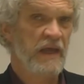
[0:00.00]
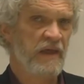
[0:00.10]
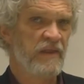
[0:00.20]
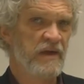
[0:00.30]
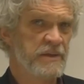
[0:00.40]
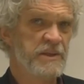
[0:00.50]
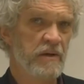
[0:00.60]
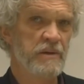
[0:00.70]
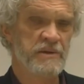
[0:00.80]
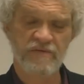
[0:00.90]
and then a
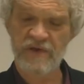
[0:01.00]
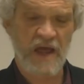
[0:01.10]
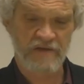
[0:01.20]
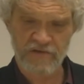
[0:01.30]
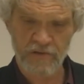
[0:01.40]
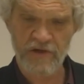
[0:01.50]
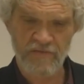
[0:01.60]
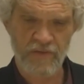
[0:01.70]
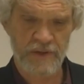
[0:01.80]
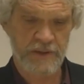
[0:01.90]
series of not so
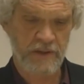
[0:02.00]
tough ones,